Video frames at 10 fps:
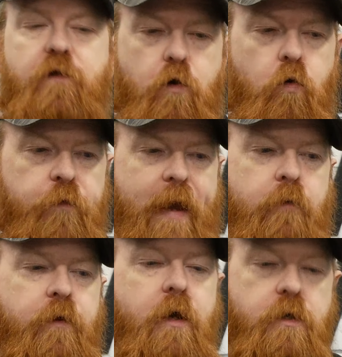and cool
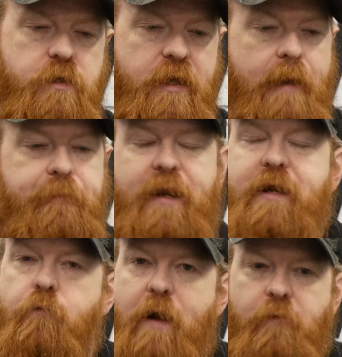down, so you can get
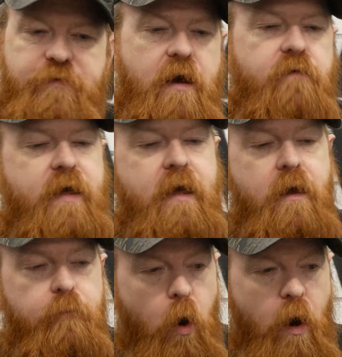plenty of rounds out of it.
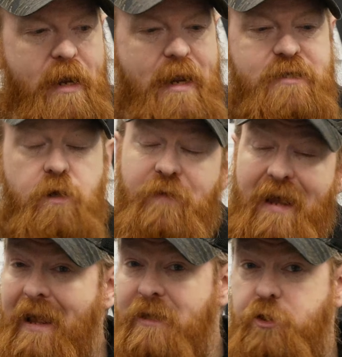But in Airsoft,
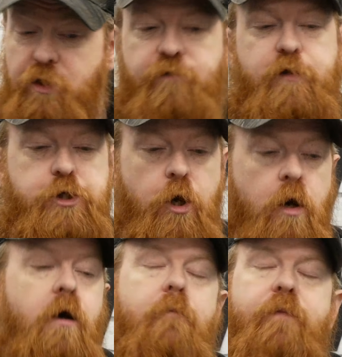it is just for
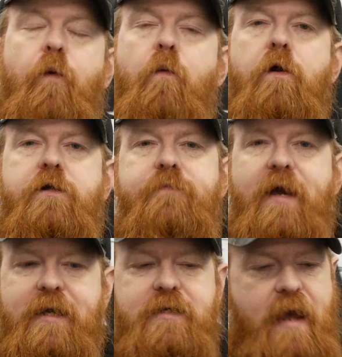show, but we wanted to
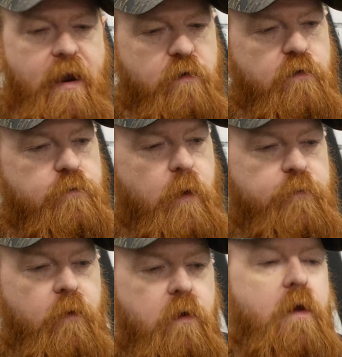make it as accurate as
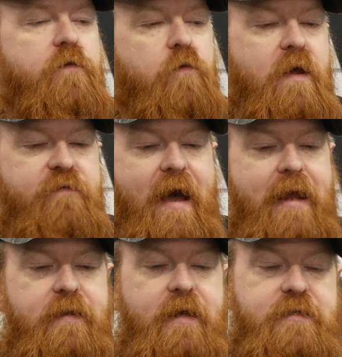possible. So we've
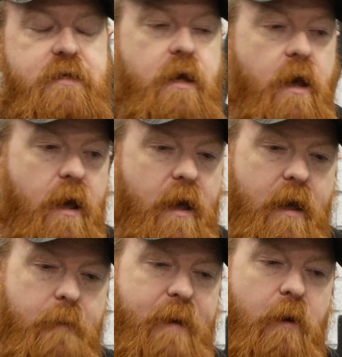had this
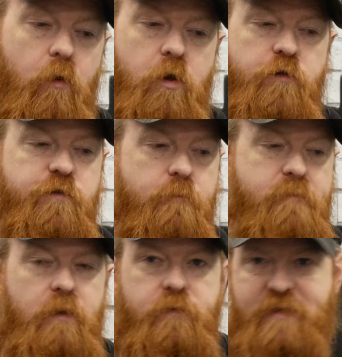barrel custom
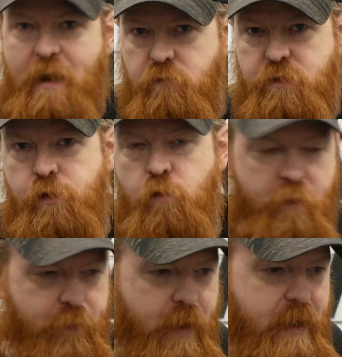milled down to
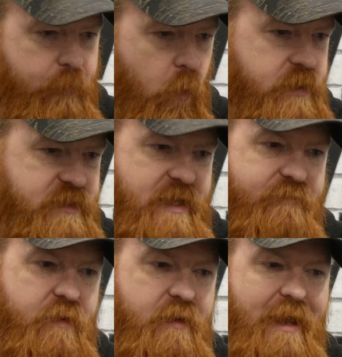
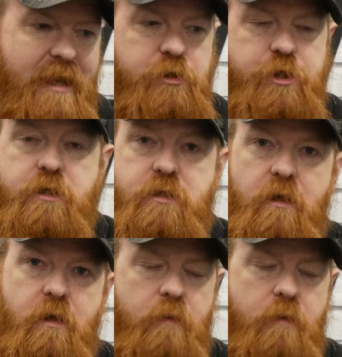13.7 inches.